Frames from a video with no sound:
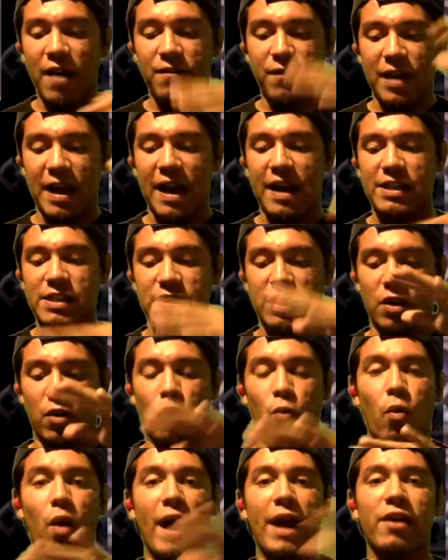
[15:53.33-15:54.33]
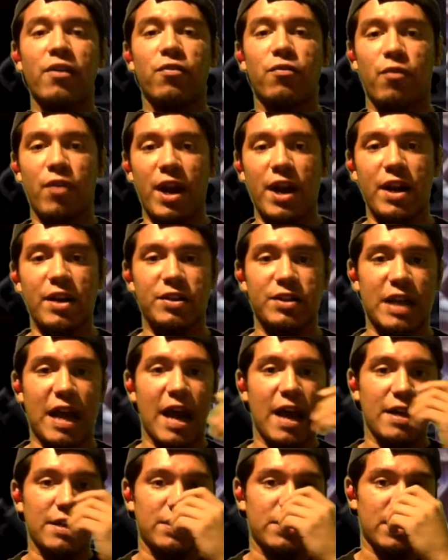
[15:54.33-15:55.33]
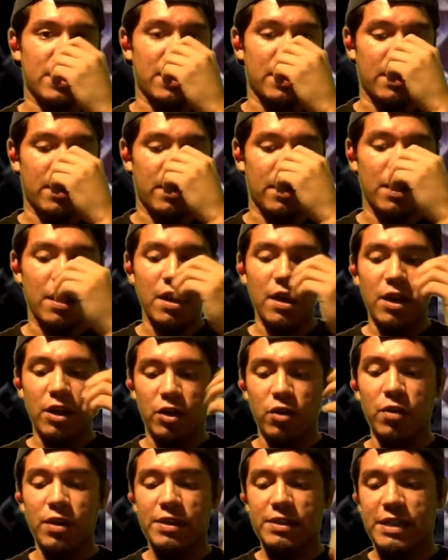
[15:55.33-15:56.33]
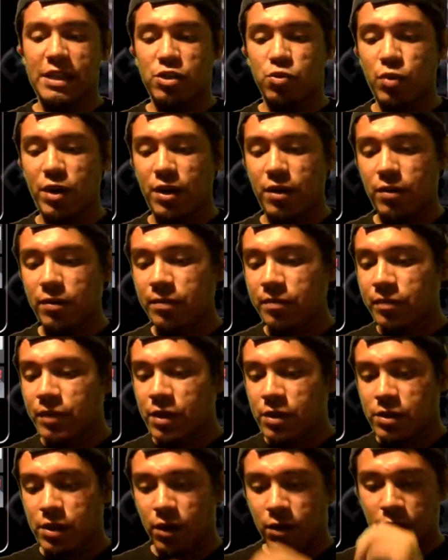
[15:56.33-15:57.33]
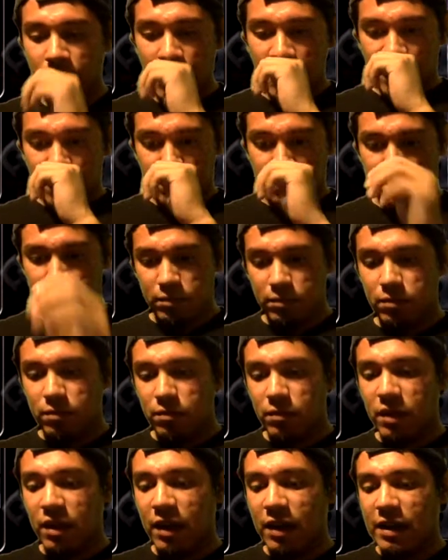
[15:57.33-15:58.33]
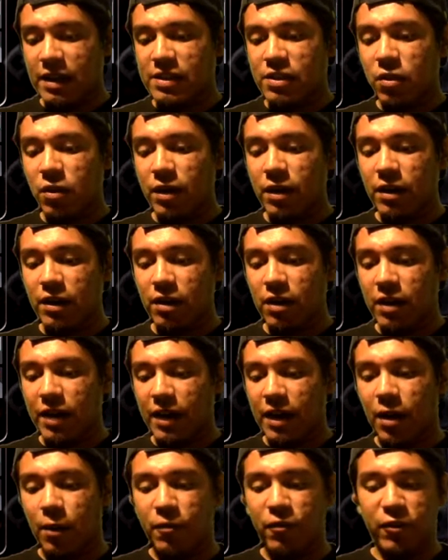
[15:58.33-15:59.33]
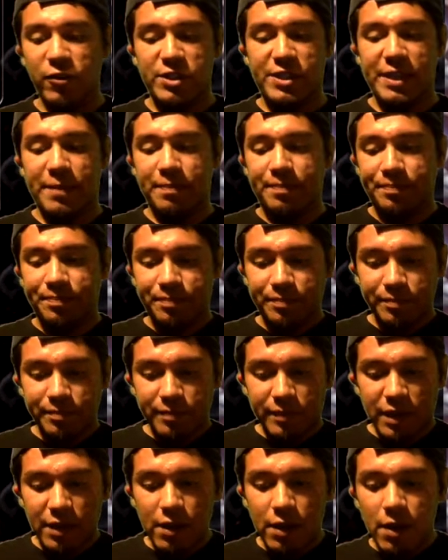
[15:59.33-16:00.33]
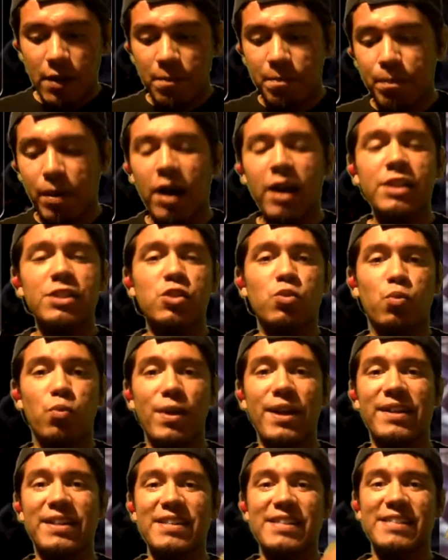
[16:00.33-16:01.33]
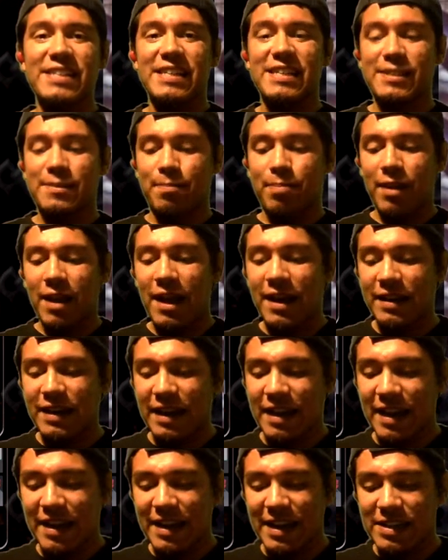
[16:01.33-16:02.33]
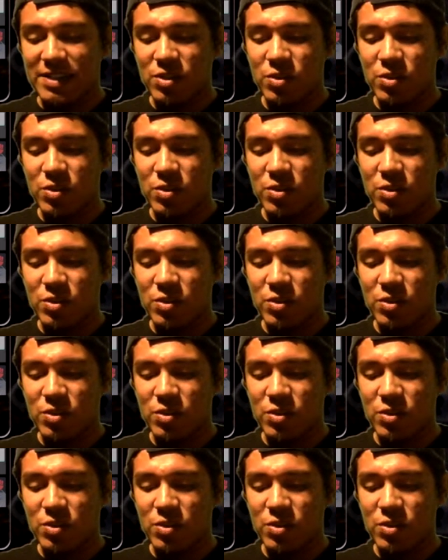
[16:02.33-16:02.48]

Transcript: as wide of range as units as we do. So, let's go ahead and look at helpful tip. Boss weakness is blinding, and guess